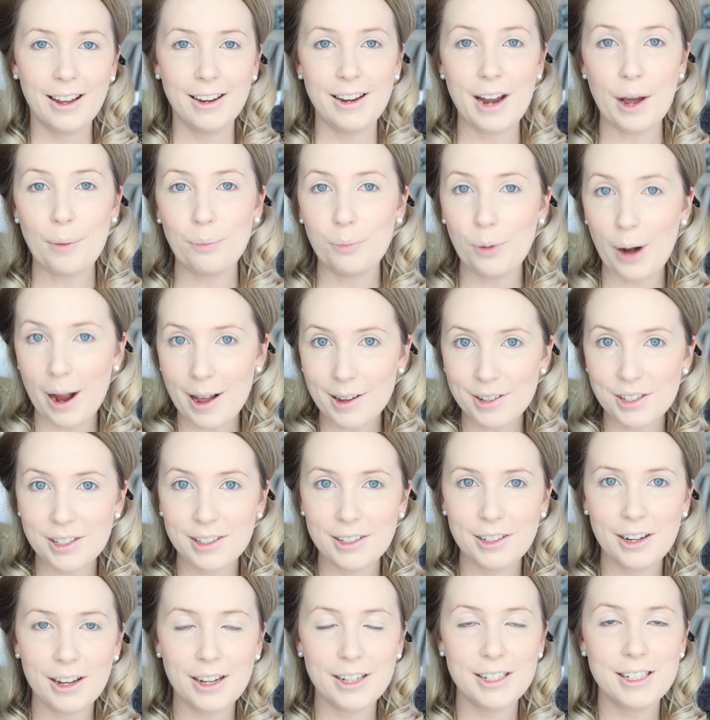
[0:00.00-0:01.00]
Now brows
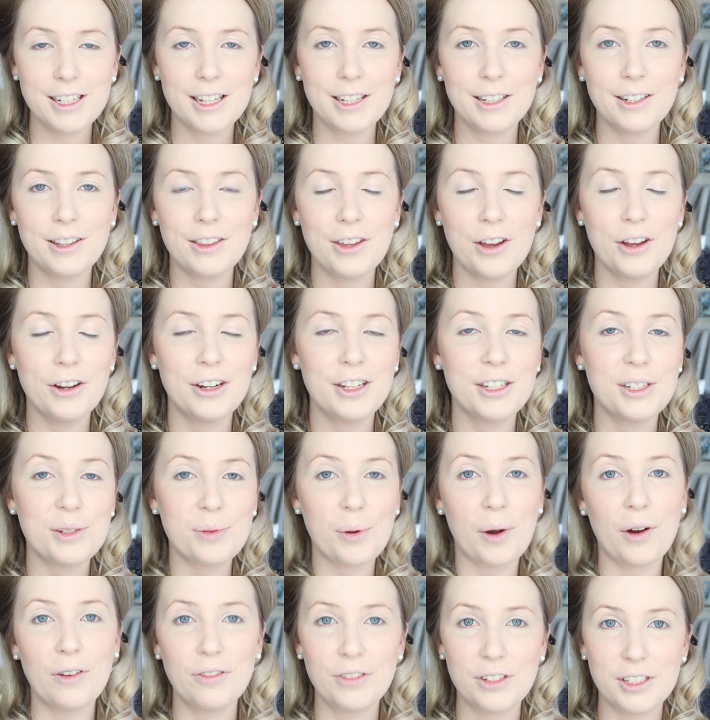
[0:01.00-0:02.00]
in the
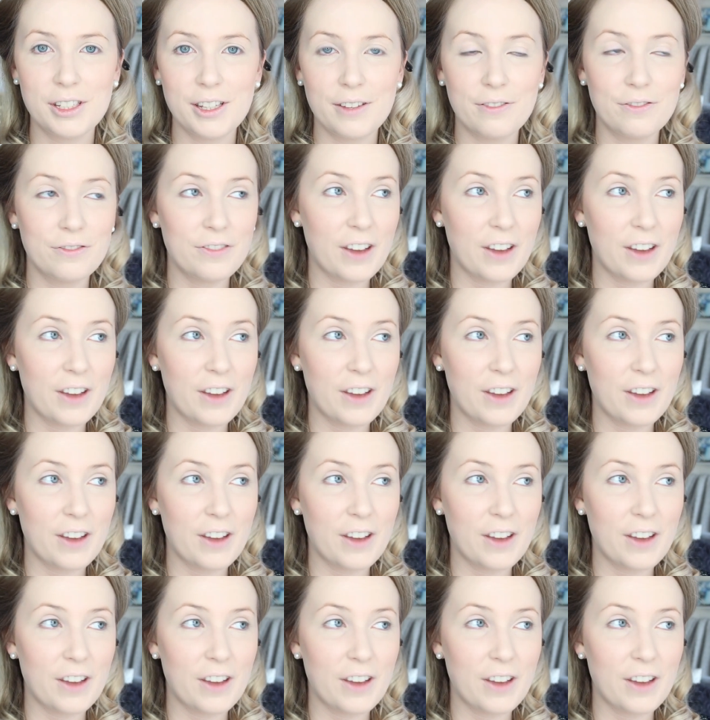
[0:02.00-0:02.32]
1930s were obviously